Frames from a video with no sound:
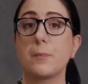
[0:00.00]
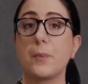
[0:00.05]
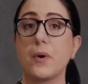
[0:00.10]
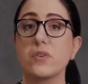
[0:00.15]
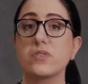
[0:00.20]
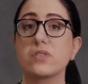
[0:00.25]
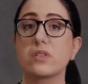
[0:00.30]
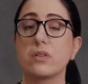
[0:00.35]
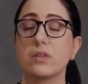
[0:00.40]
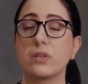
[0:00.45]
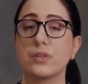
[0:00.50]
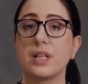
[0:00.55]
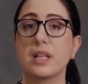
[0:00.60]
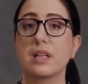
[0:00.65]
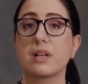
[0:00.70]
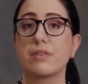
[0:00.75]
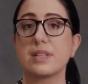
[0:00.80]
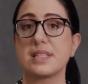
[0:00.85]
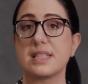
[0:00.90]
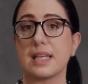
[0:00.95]
a post-colonial
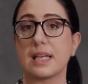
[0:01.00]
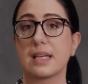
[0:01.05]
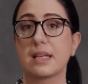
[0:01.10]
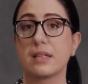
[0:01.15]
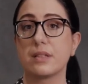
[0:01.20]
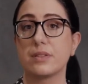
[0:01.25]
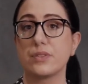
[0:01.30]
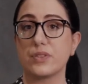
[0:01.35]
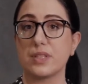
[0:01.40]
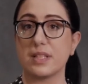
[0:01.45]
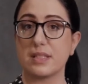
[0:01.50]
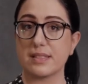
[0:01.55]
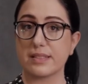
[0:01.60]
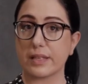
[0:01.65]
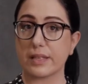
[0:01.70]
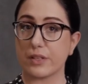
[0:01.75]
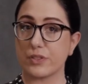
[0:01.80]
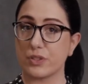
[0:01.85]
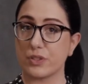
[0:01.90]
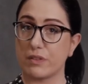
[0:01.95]
critique to the
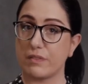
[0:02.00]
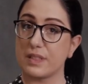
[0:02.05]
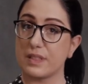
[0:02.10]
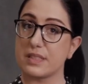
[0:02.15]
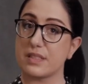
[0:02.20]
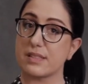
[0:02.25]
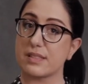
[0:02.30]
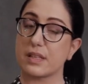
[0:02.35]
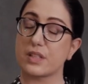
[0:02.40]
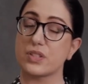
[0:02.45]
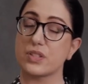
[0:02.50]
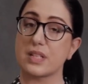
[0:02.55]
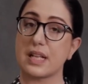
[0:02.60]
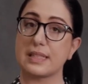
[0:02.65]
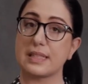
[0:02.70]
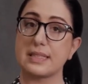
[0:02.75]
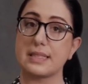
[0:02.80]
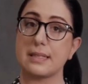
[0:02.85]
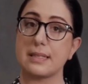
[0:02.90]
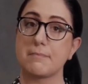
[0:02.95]
discussion of
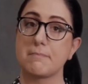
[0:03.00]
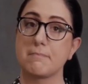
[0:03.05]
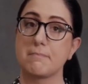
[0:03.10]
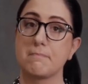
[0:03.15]
intersectionality.